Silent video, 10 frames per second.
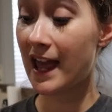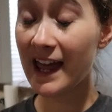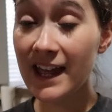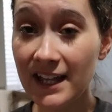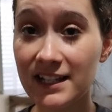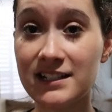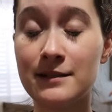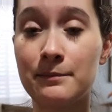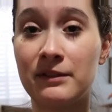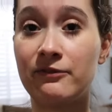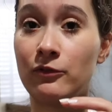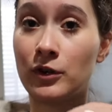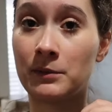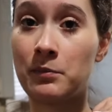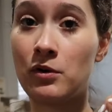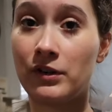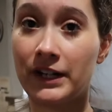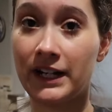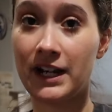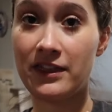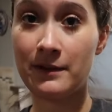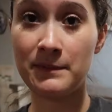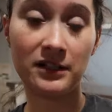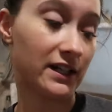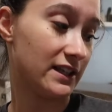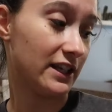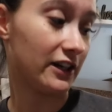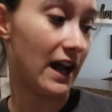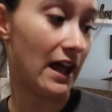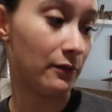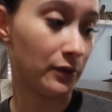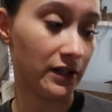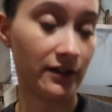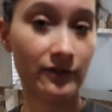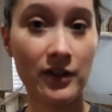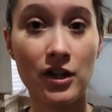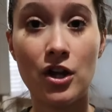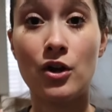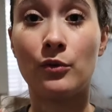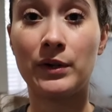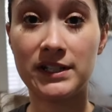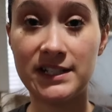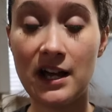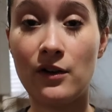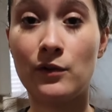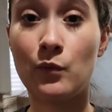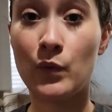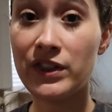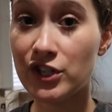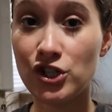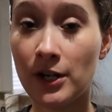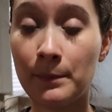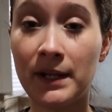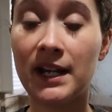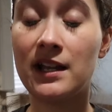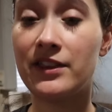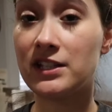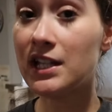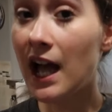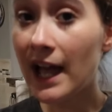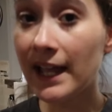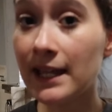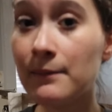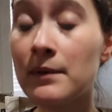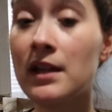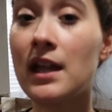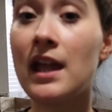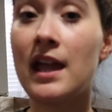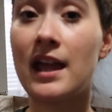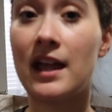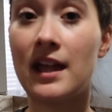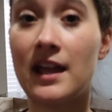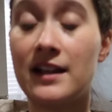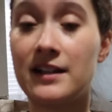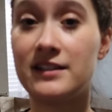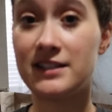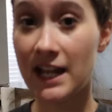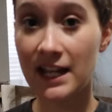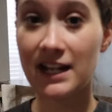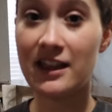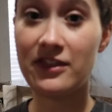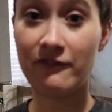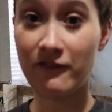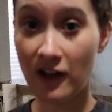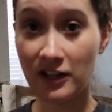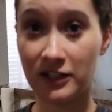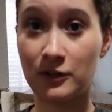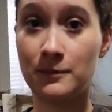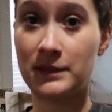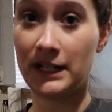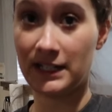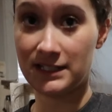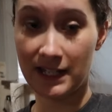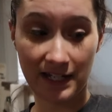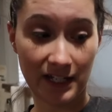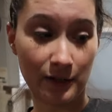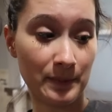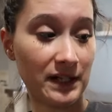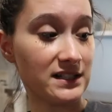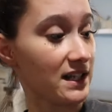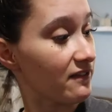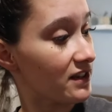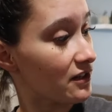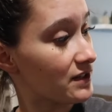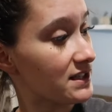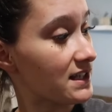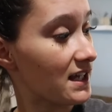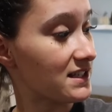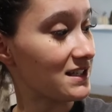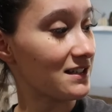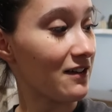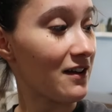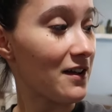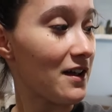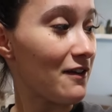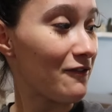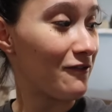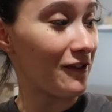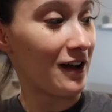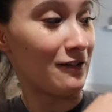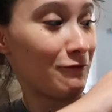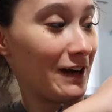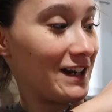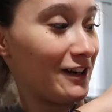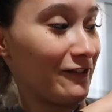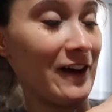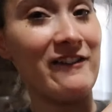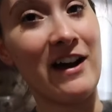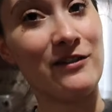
And before pouring the milk in there, I would have written down with a Sharpie the time and date and the volume that is in here, because even though it says right here 5